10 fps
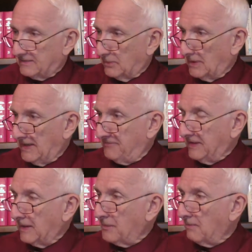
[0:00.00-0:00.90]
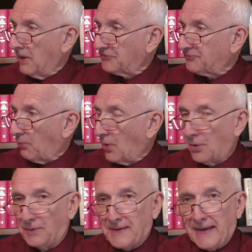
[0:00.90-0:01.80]
We're living in the most
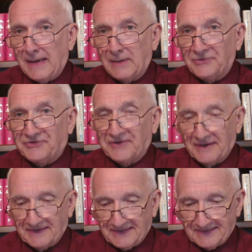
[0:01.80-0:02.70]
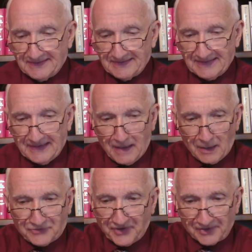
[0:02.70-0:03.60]
worldly age in
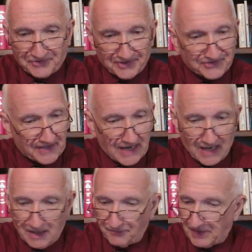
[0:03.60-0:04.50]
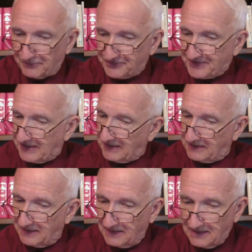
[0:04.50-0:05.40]
our churches that I have ever seen.